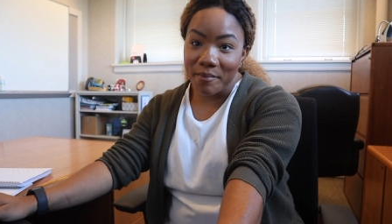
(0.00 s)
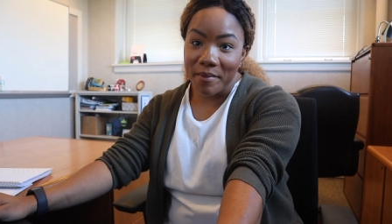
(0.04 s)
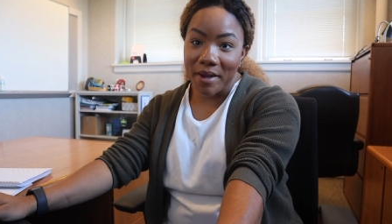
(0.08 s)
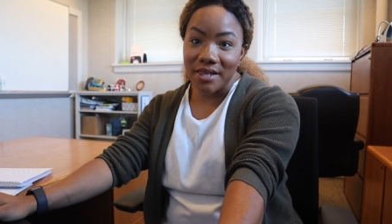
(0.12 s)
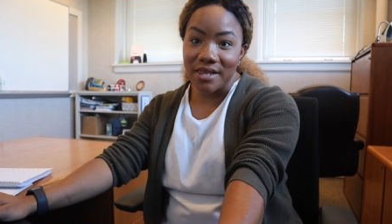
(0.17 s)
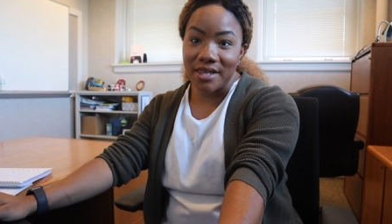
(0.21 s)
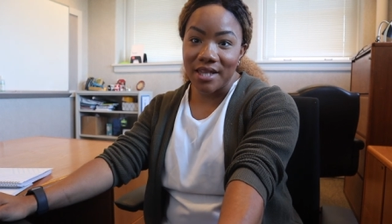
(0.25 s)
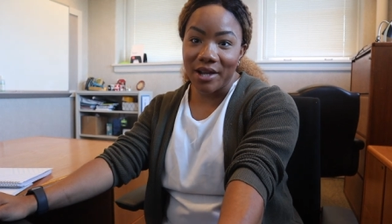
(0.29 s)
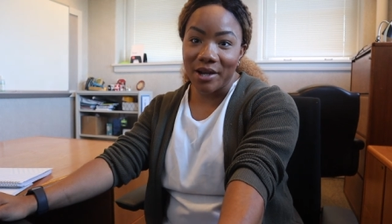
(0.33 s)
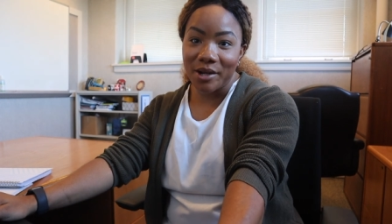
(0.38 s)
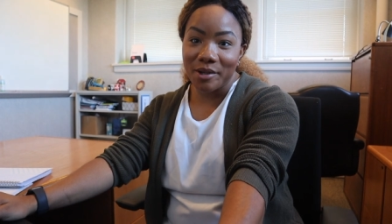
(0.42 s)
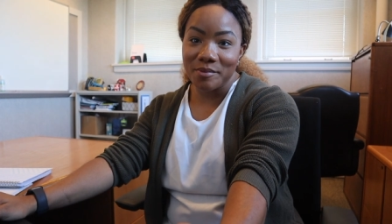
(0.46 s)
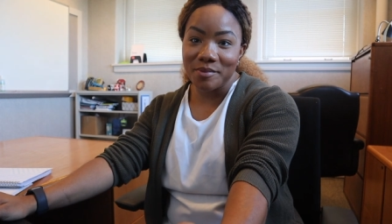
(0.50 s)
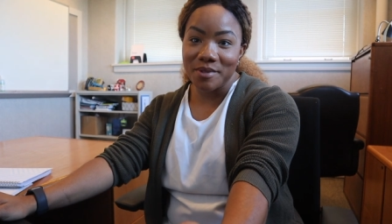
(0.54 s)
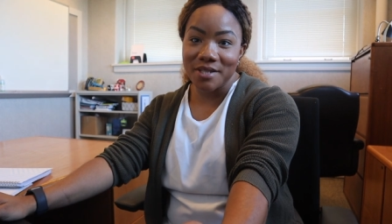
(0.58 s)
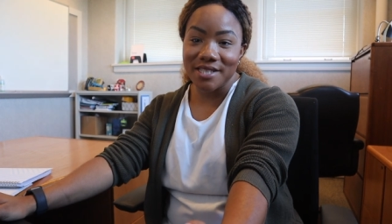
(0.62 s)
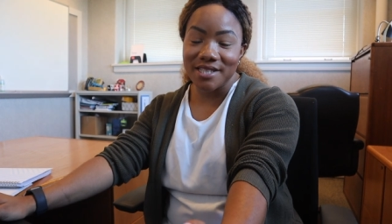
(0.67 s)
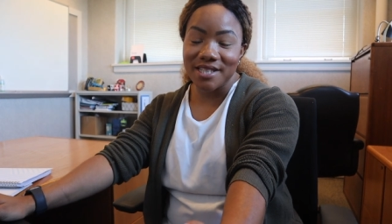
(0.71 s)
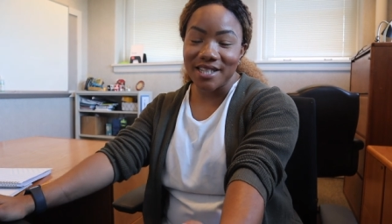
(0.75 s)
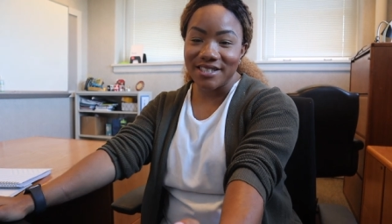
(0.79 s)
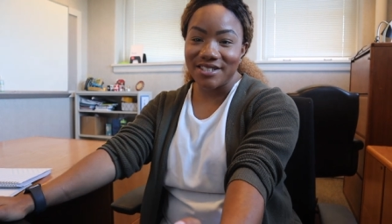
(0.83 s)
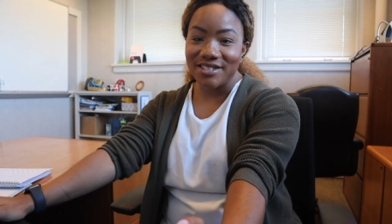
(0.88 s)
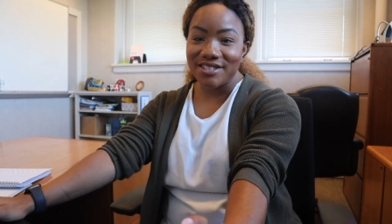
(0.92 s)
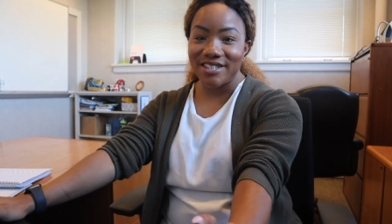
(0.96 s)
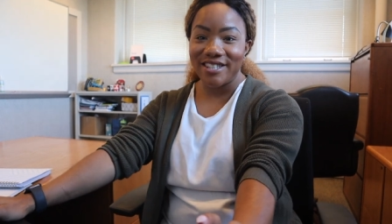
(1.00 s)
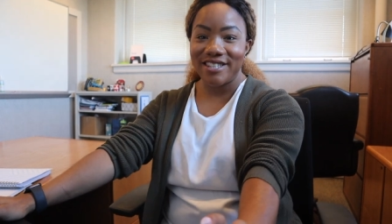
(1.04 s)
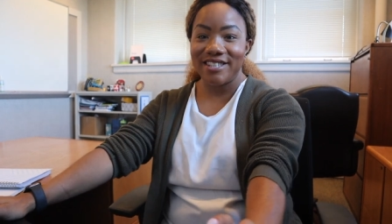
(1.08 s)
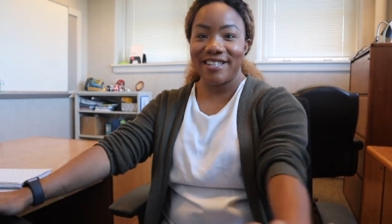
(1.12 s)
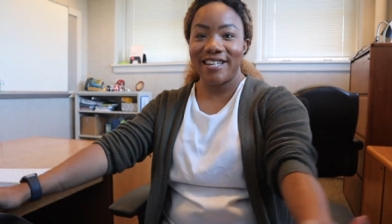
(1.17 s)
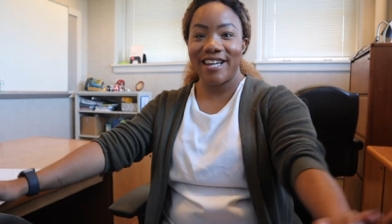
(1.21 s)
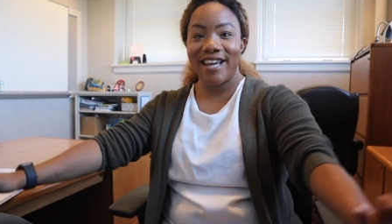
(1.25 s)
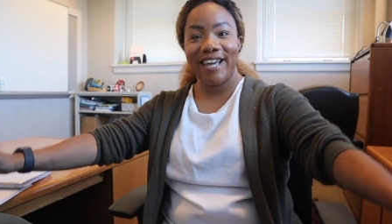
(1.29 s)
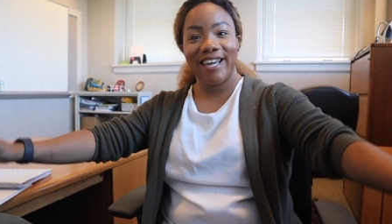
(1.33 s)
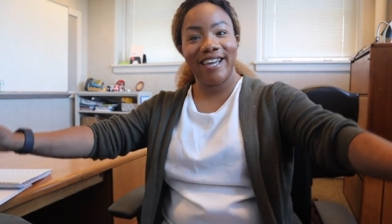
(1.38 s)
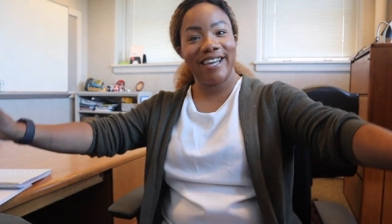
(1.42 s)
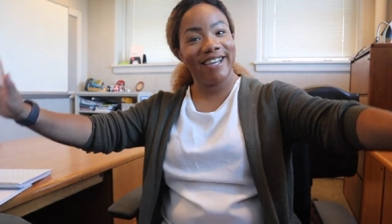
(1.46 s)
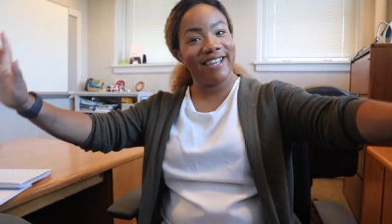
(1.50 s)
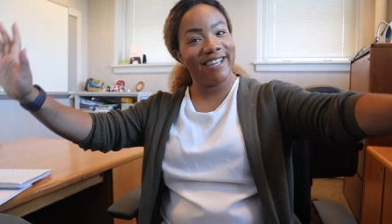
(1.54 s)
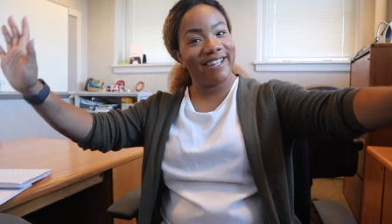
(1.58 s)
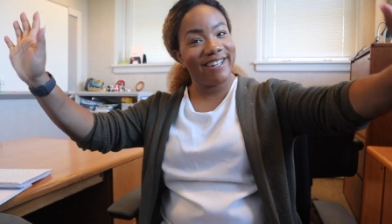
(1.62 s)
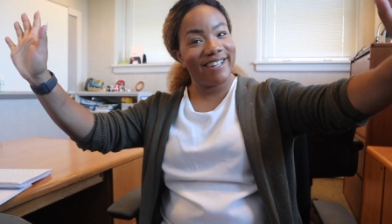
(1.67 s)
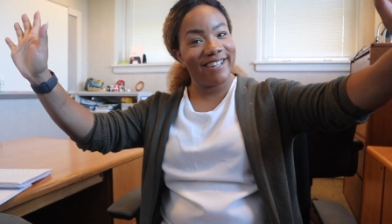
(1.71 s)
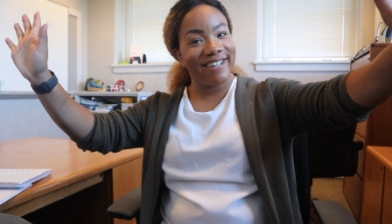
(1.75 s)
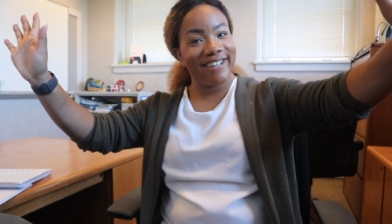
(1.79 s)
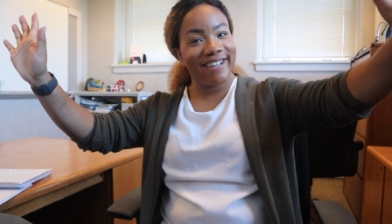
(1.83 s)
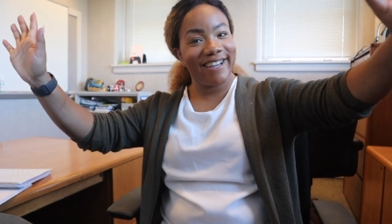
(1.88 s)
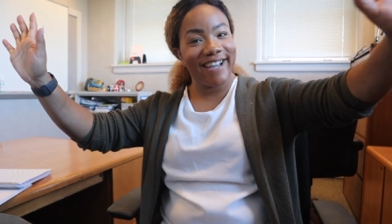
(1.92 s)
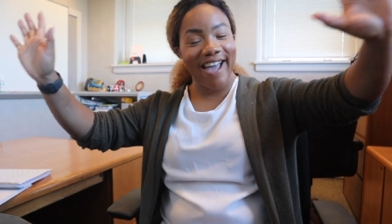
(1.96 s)
my therapy session,
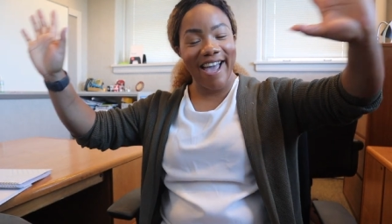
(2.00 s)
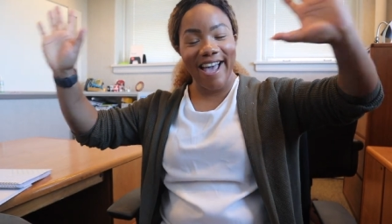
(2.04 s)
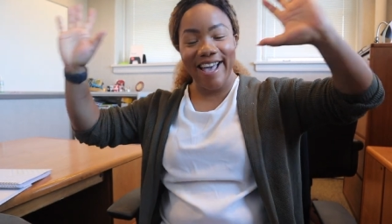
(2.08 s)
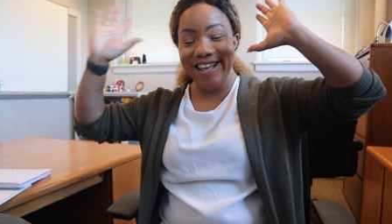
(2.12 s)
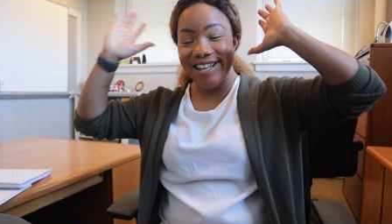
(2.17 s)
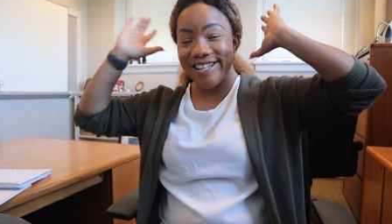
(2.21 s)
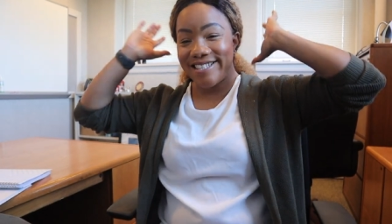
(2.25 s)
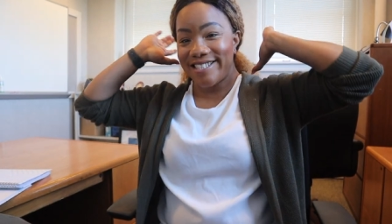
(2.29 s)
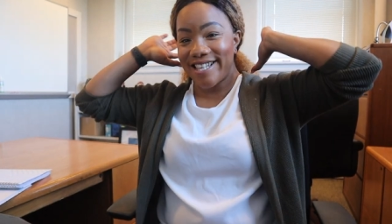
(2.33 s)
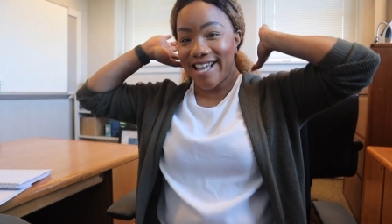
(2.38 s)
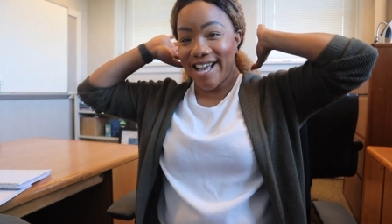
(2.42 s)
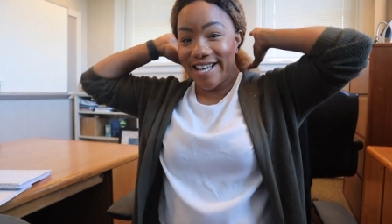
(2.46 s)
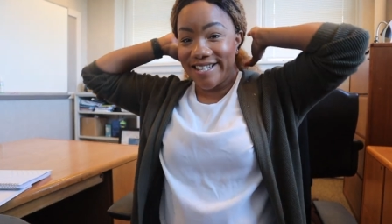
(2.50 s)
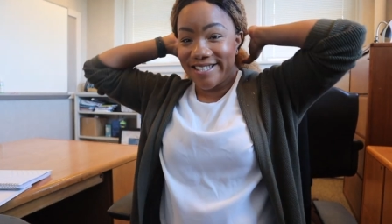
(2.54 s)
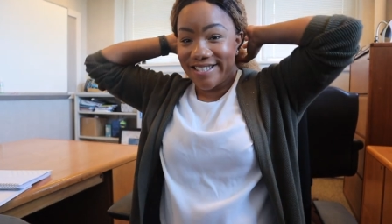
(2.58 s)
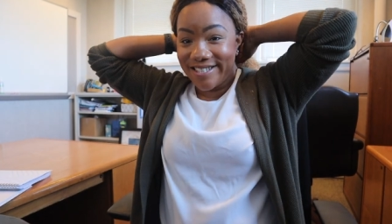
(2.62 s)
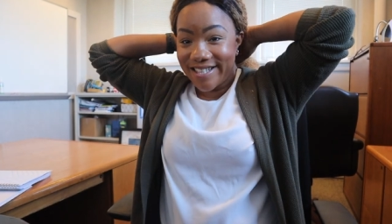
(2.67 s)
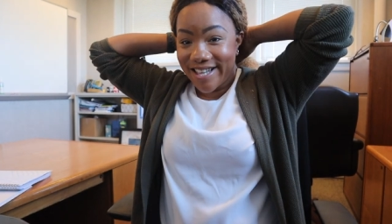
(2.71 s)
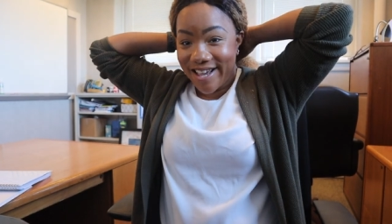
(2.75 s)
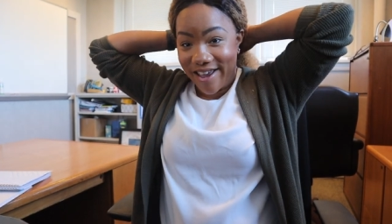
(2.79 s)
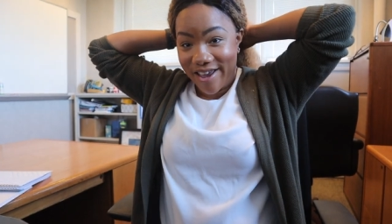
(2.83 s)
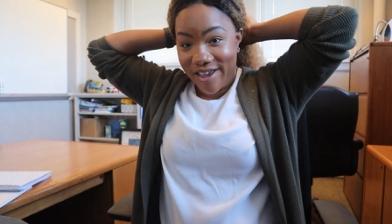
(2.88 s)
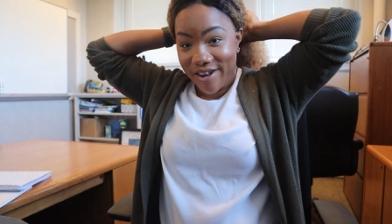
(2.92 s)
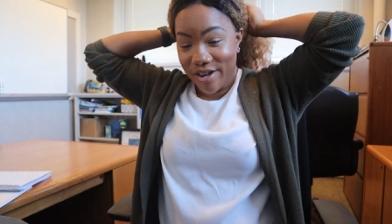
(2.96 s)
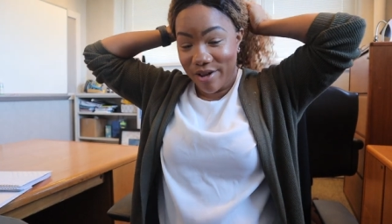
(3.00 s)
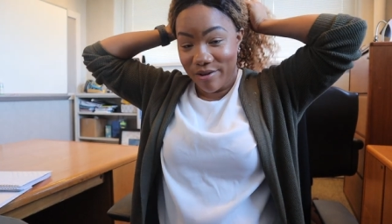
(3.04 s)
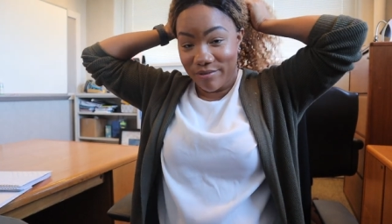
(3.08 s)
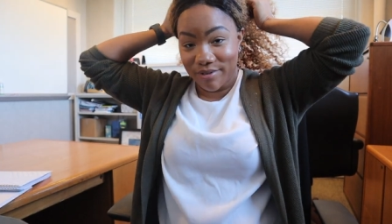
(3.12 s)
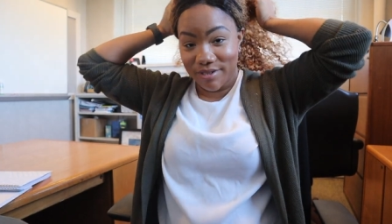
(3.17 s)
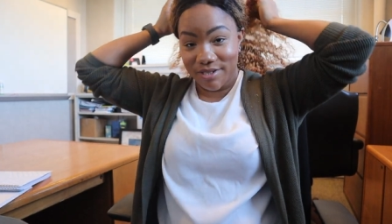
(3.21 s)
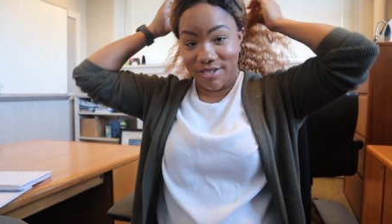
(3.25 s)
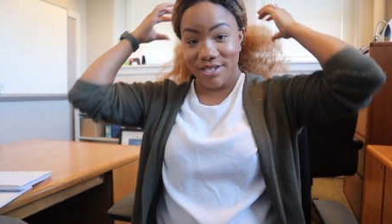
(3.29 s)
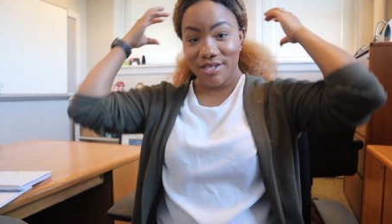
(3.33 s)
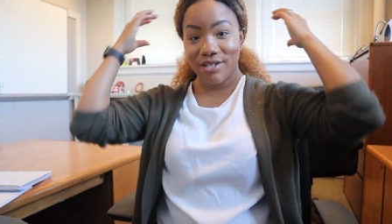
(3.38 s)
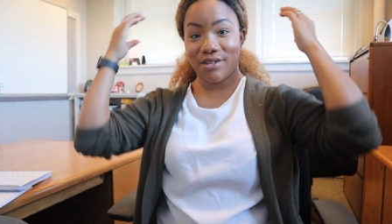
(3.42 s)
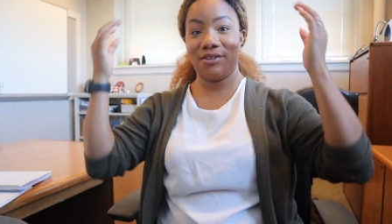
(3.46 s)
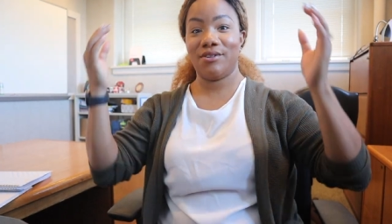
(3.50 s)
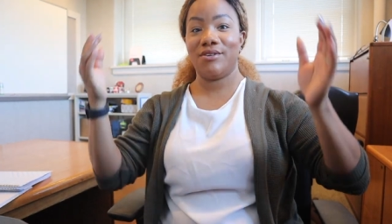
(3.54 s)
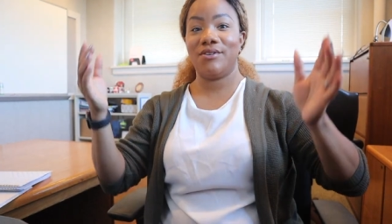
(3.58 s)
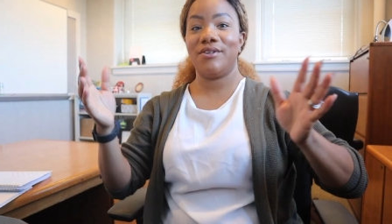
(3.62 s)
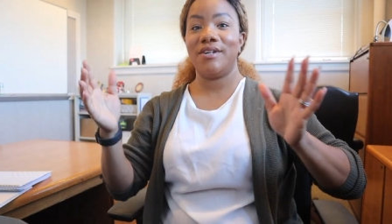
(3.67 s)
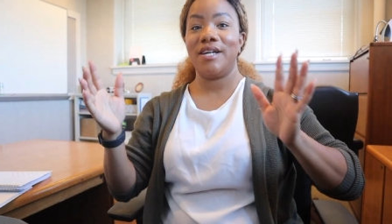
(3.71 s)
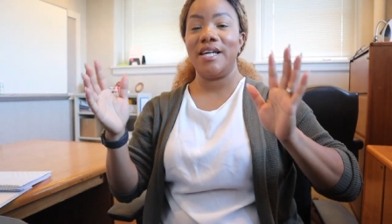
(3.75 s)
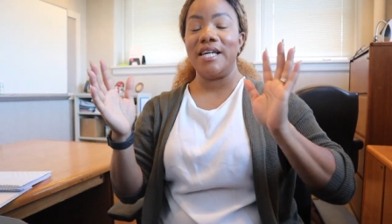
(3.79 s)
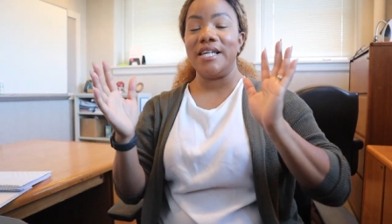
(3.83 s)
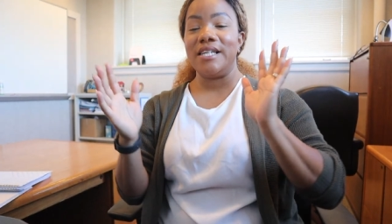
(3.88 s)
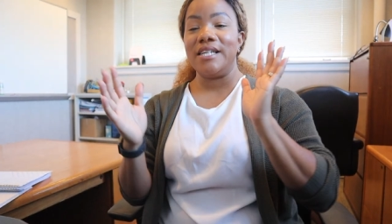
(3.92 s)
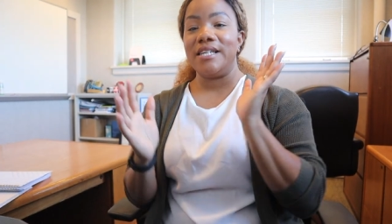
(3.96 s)
and as I said, it was so